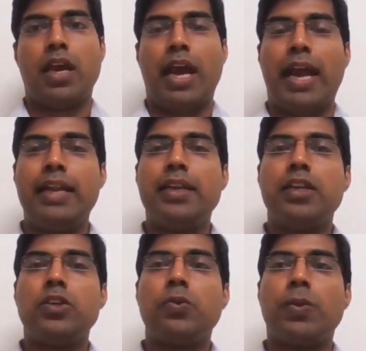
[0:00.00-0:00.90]
and
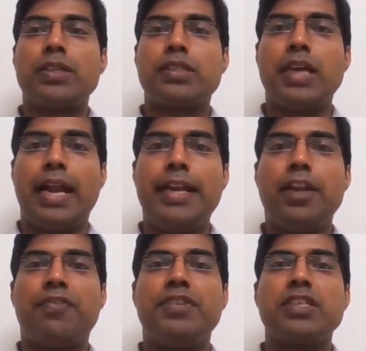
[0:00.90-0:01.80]
towards the end
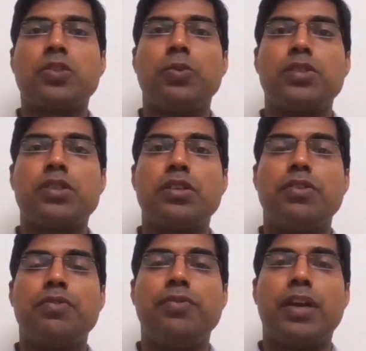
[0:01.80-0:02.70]
of this course
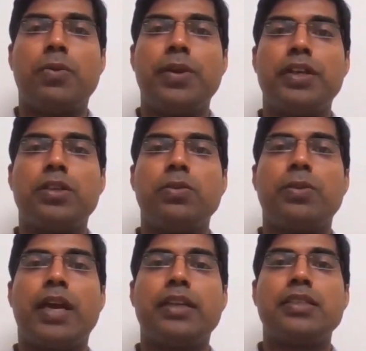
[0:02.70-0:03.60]
we are going to
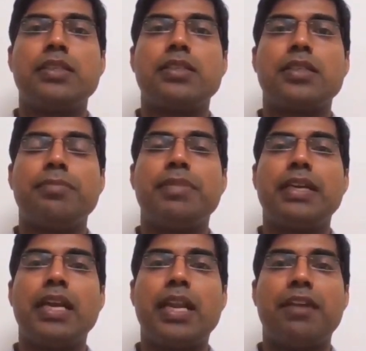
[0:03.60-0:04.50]
look at some
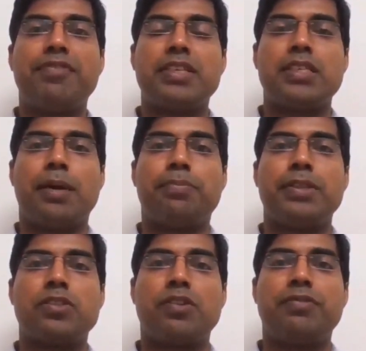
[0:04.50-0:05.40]
real life
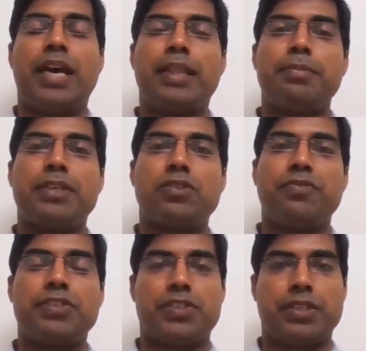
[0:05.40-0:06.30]
examples of dynamics of
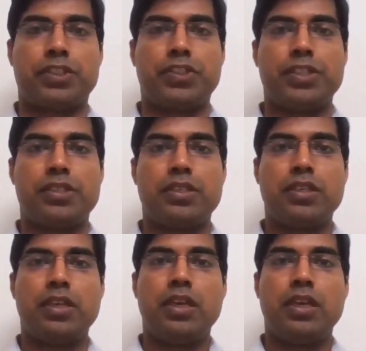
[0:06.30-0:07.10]
structures